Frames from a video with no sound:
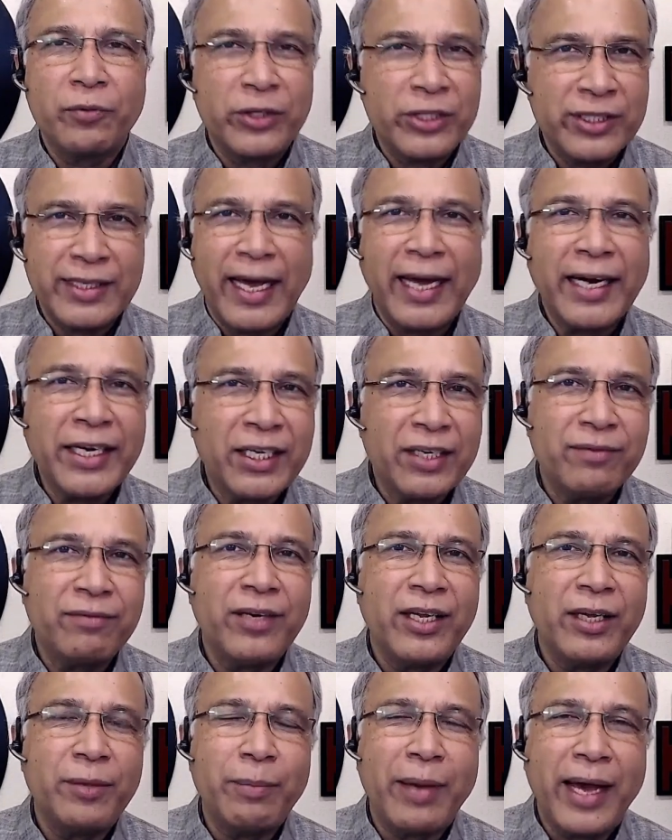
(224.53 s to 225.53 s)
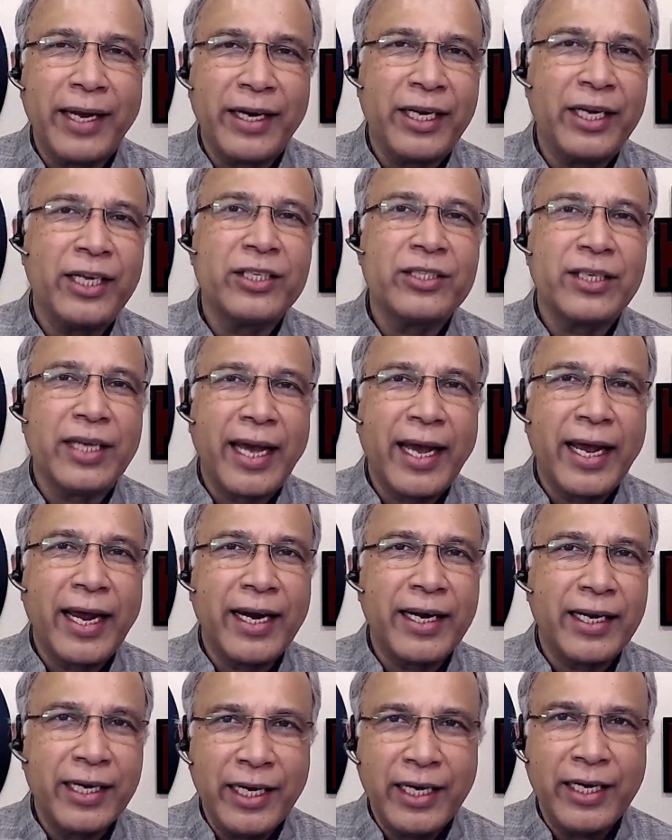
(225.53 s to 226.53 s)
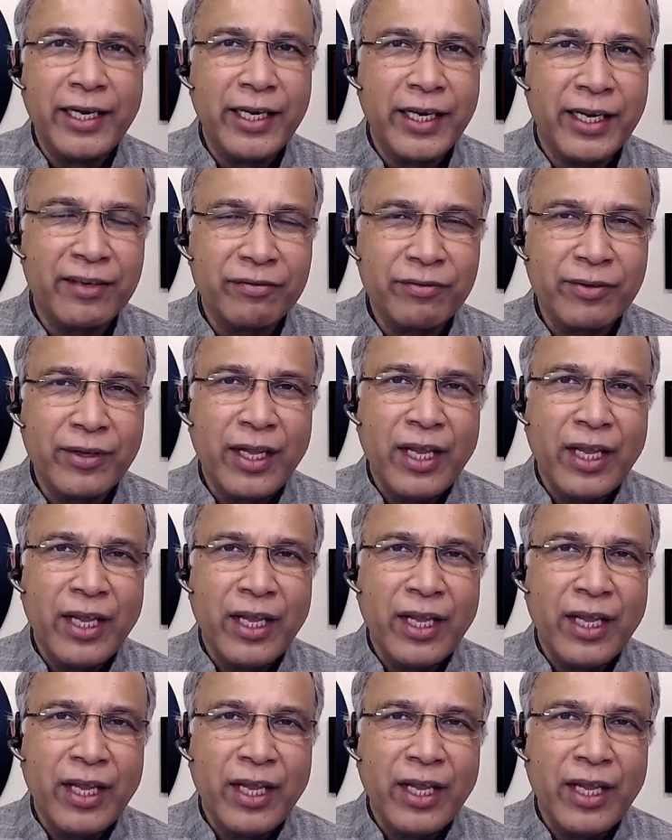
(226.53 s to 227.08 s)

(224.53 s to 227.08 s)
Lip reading: which is actively managed, and an ETF,